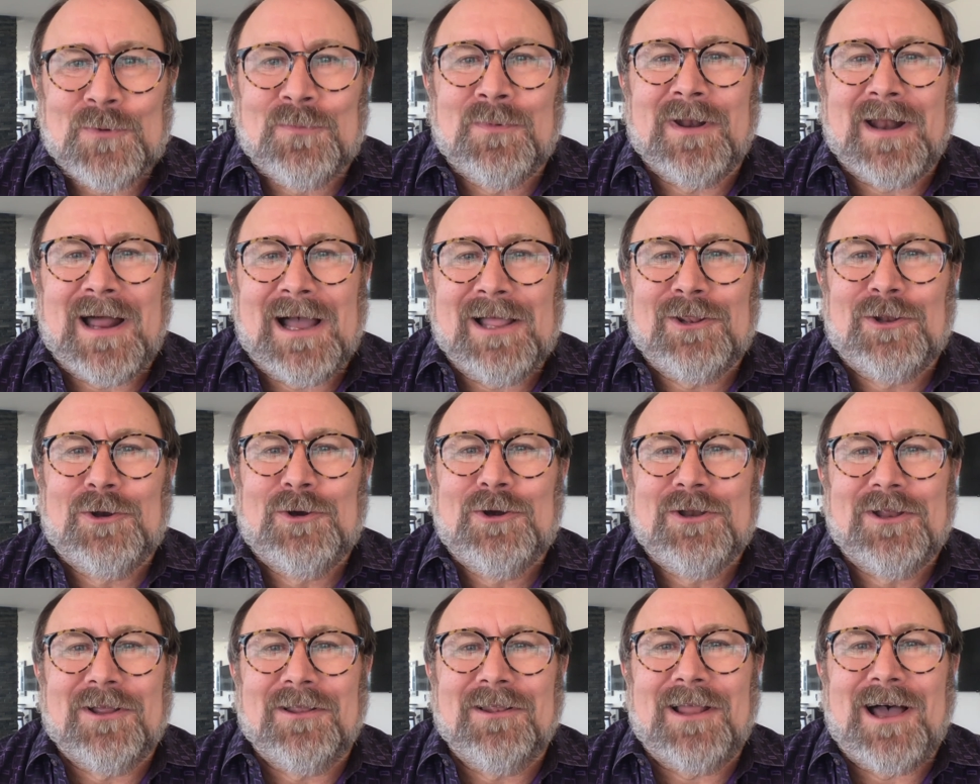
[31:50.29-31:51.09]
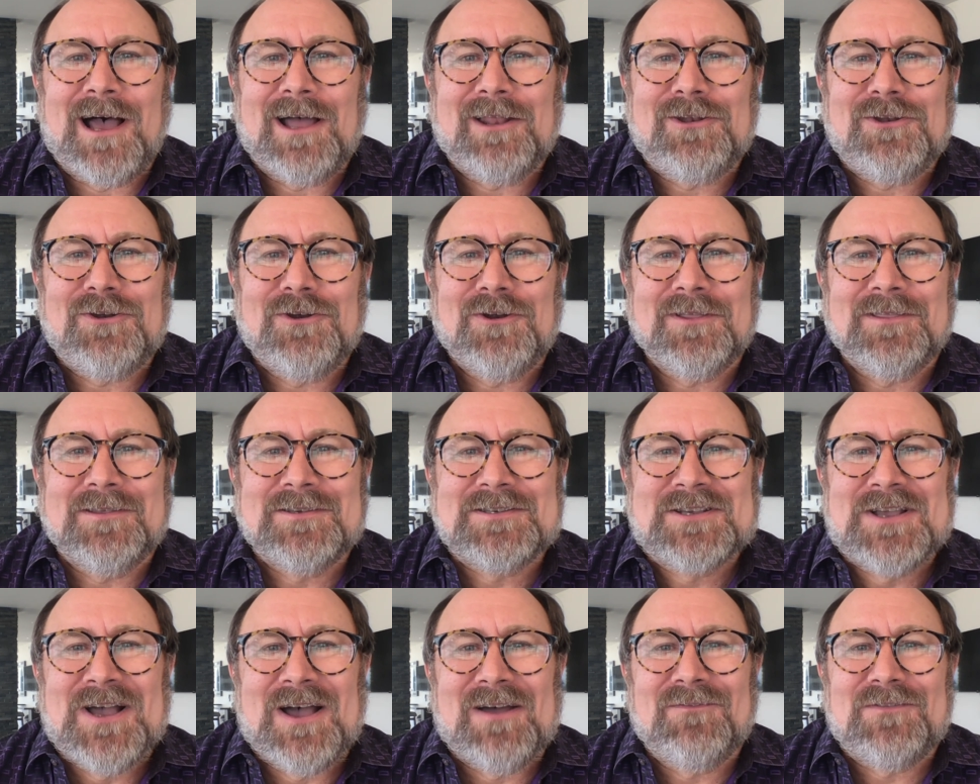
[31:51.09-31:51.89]
but I learned a lot during
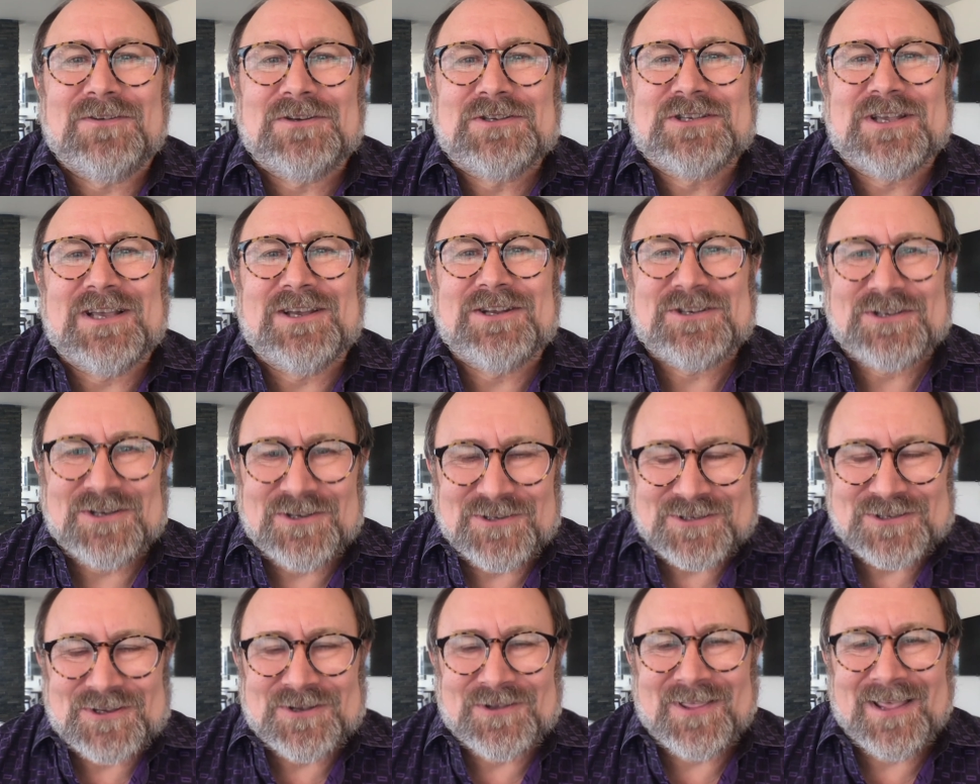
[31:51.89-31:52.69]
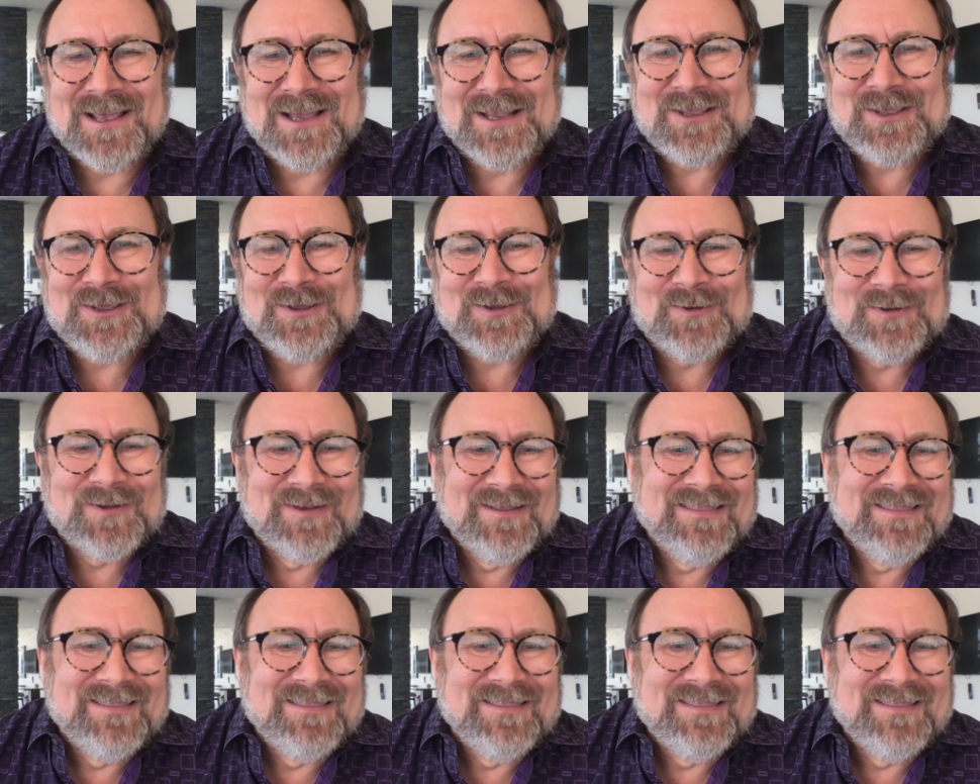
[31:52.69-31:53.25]
this conversation, so thank you.